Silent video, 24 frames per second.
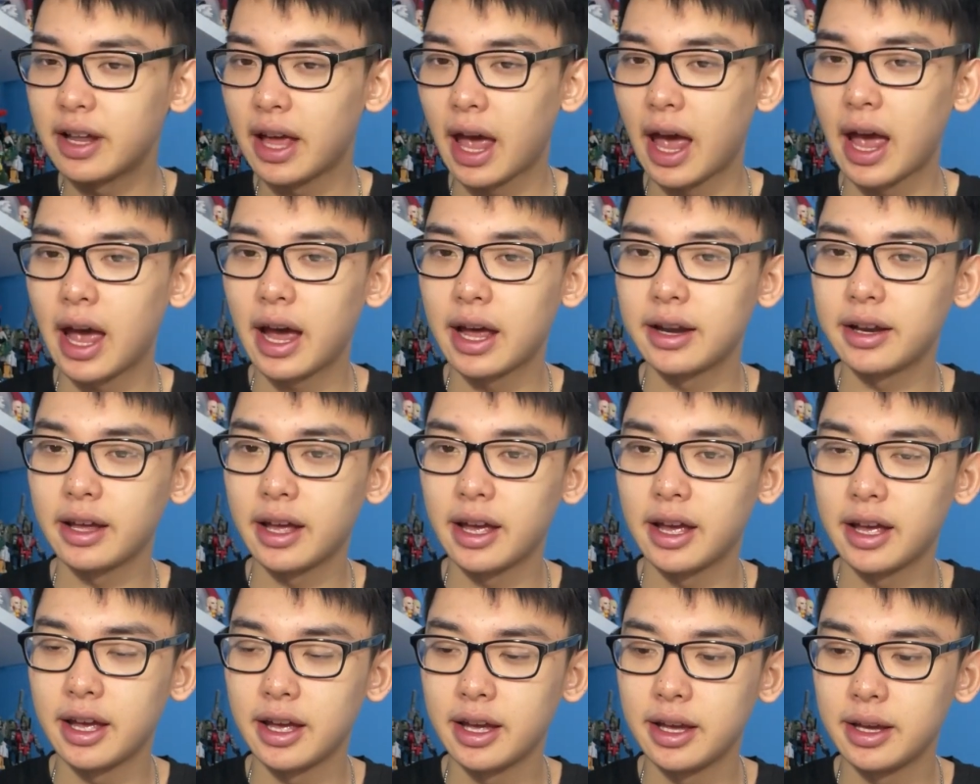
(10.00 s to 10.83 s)
had
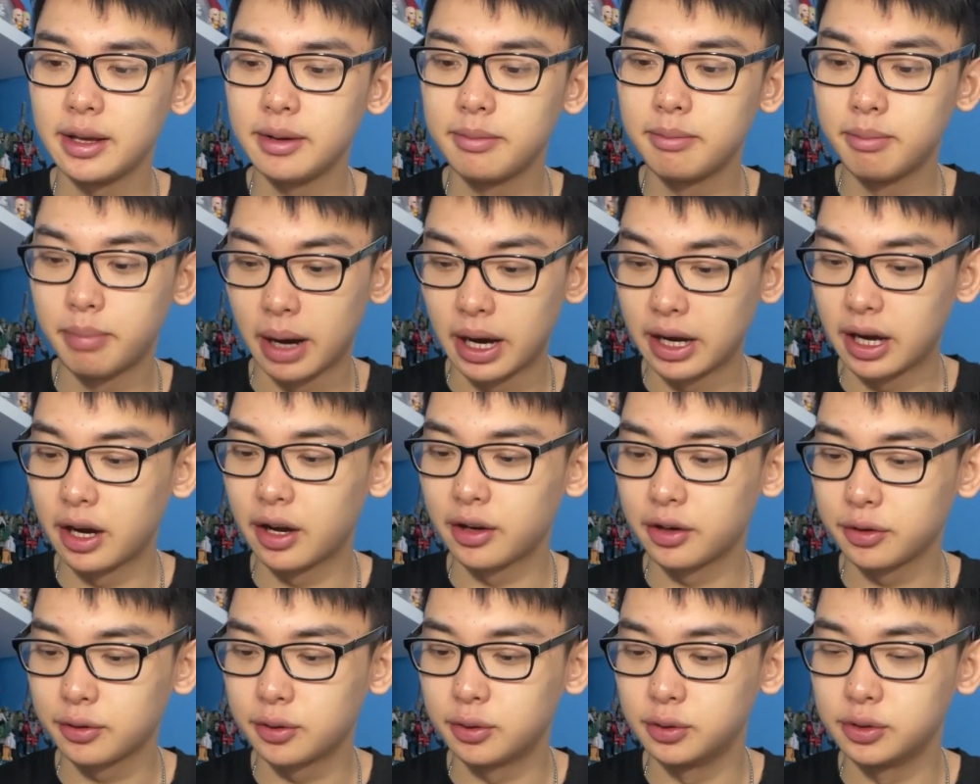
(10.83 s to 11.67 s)
a
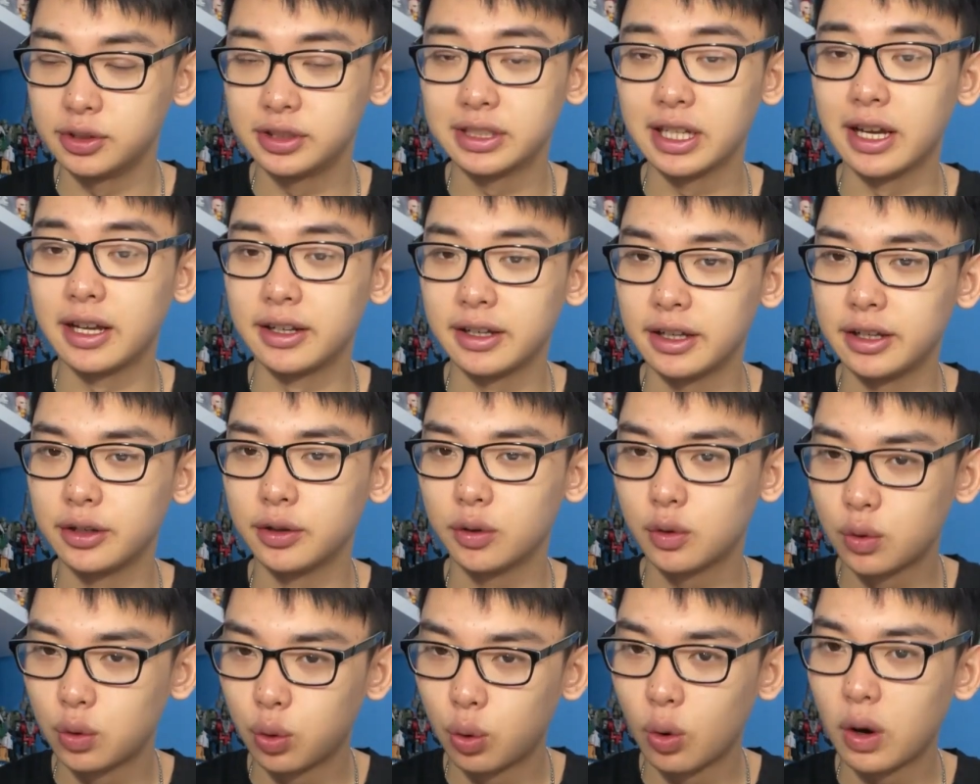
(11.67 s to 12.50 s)
Bionicle set in
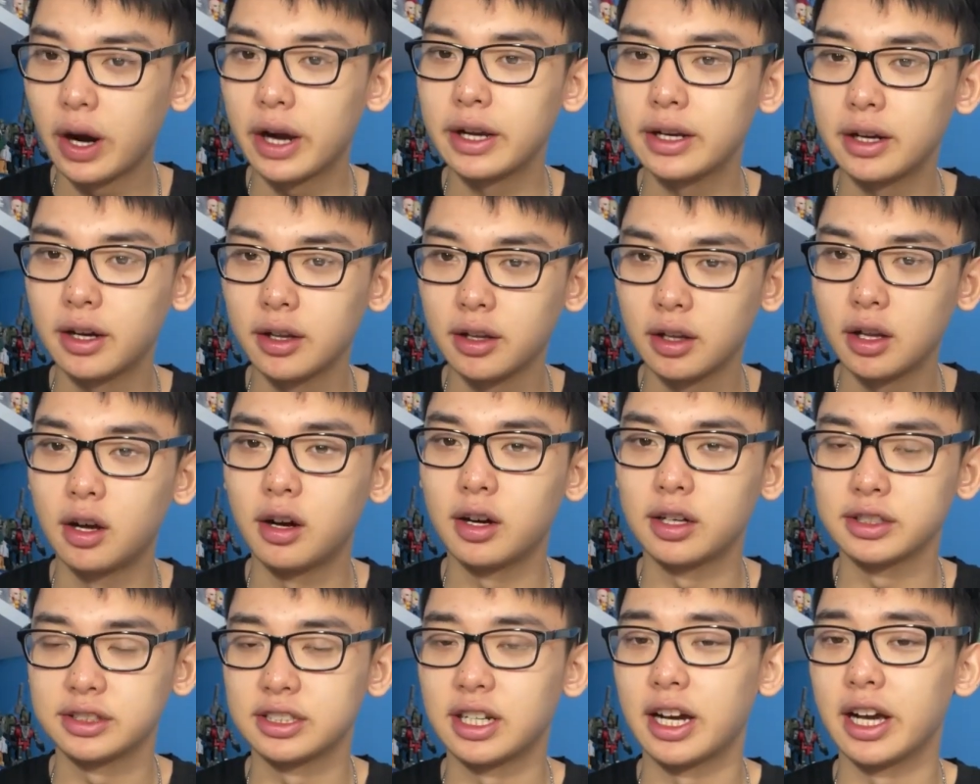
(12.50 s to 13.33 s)
quite a
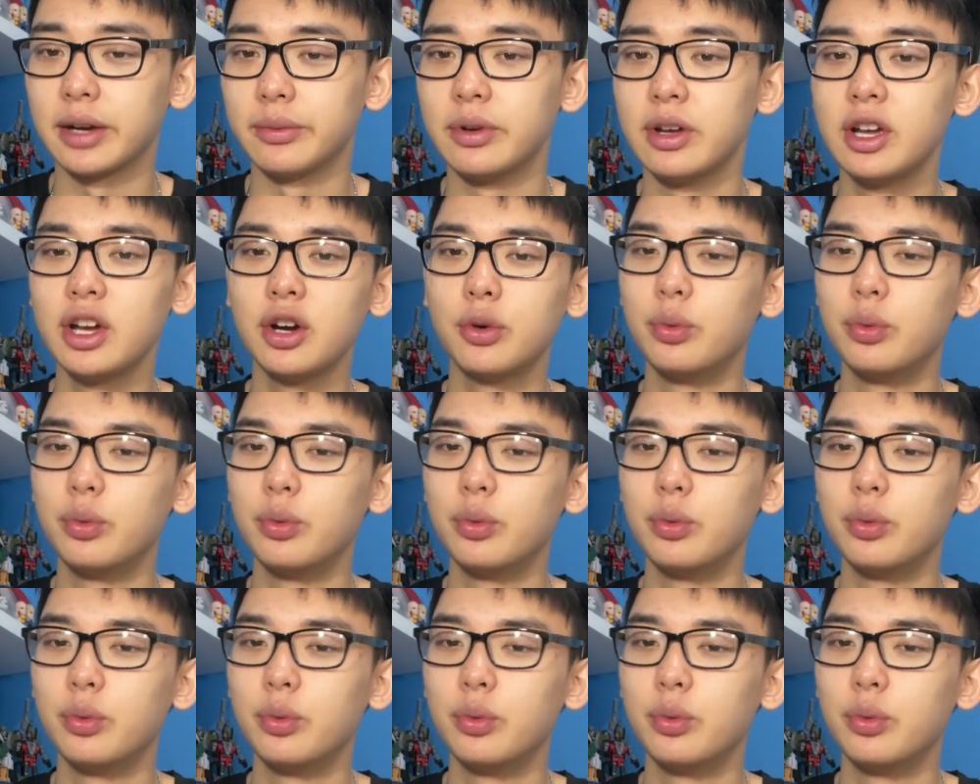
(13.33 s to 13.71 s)
long time.